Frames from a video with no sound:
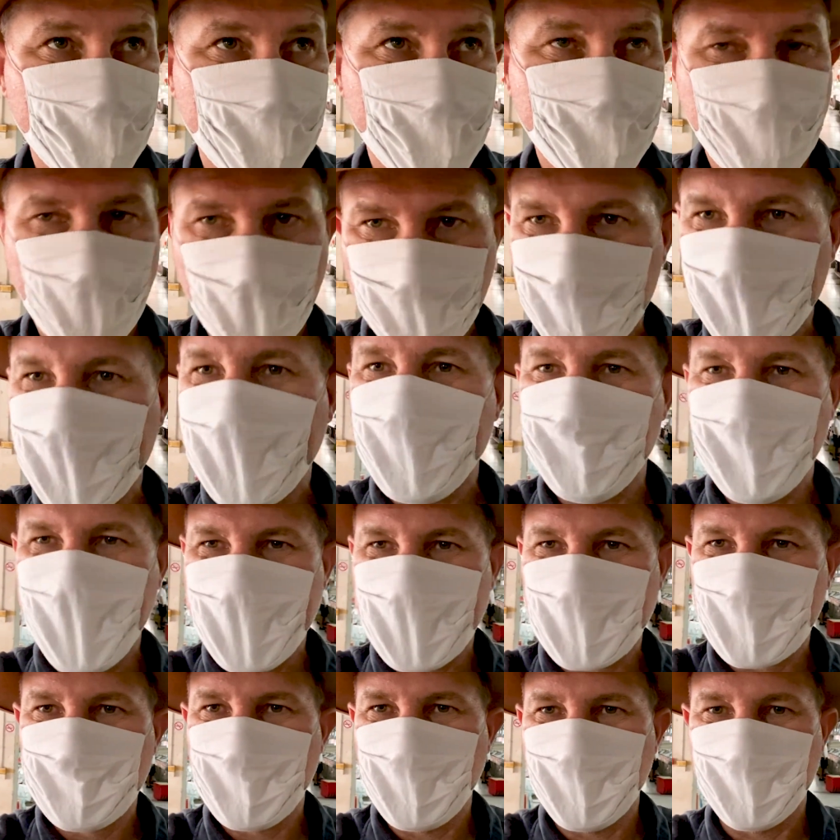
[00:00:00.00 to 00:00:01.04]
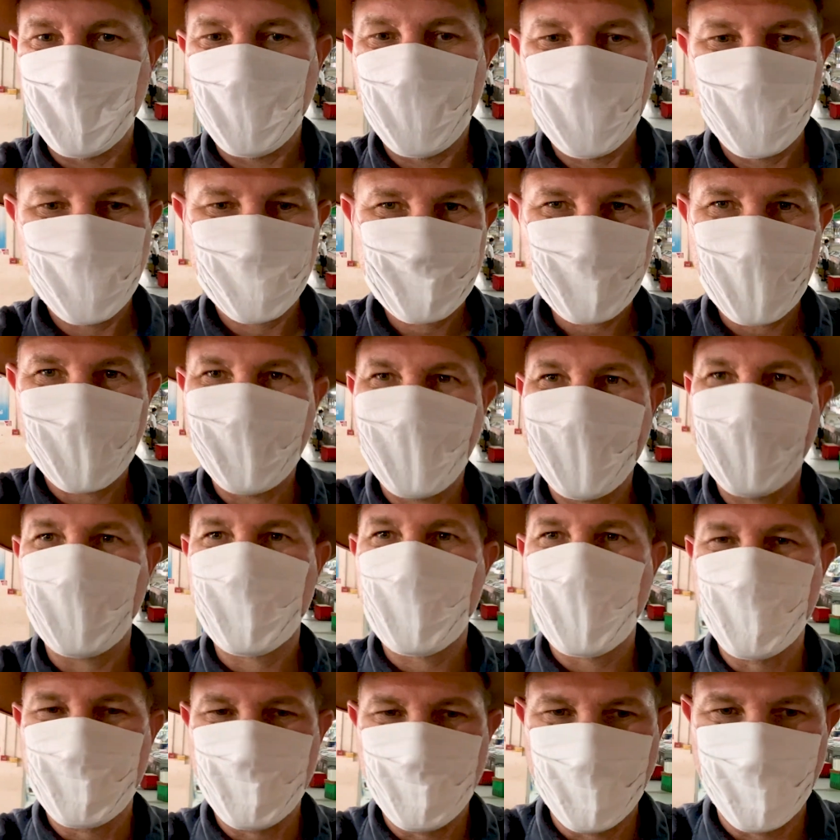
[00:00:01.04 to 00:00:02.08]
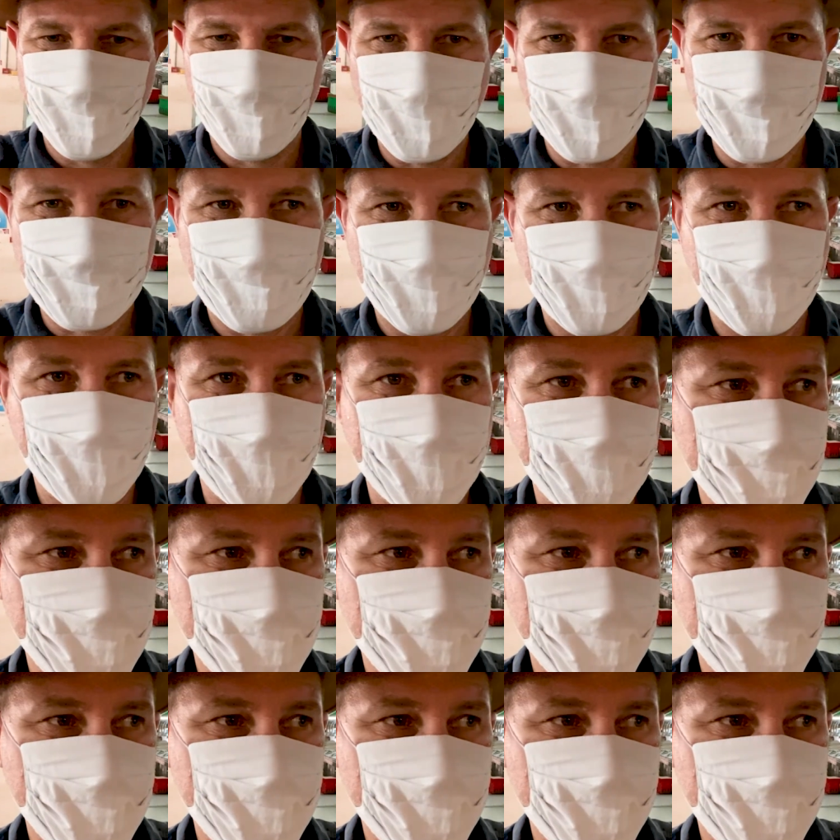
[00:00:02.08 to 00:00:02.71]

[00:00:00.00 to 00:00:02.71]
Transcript: Property Management, Chulalongkorn University.